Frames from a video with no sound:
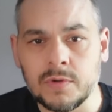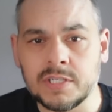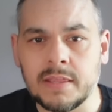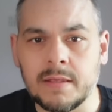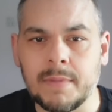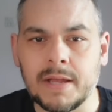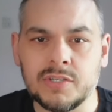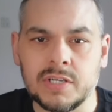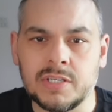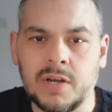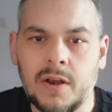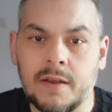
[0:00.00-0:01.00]
that
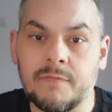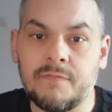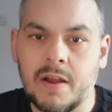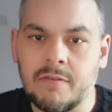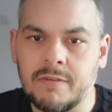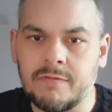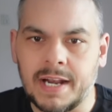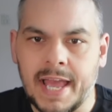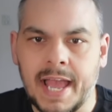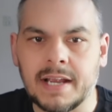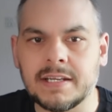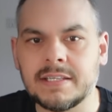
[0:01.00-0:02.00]
Manchester United are very
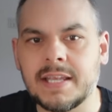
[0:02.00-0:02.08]
relaxed